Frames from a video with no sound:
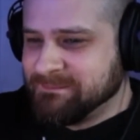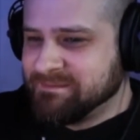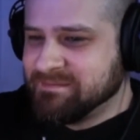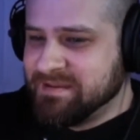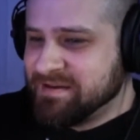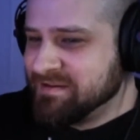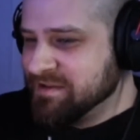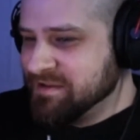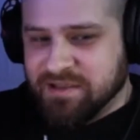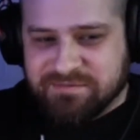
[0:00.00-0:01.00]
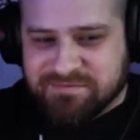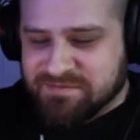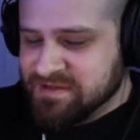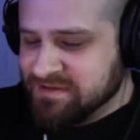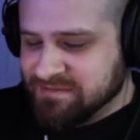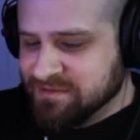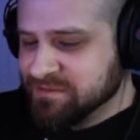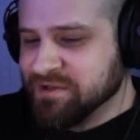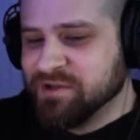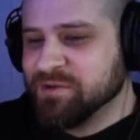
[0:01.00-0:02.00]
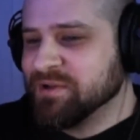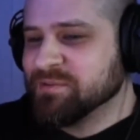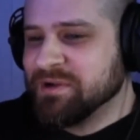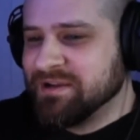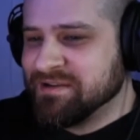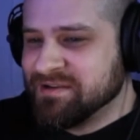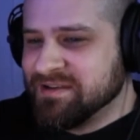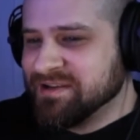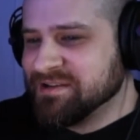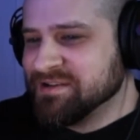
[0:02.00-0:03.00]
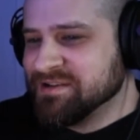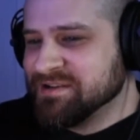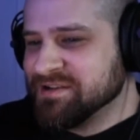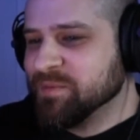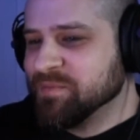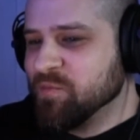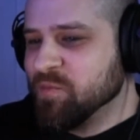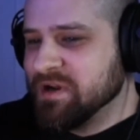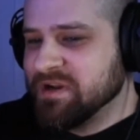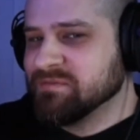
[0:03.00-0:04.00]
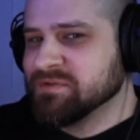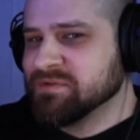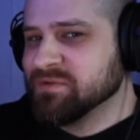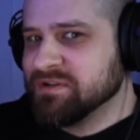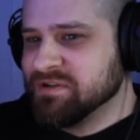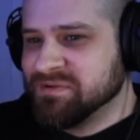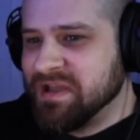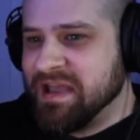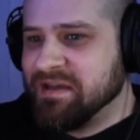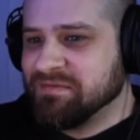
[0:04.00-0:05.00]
Yeah, it can literally go either way. It can just help whatever emotion you have.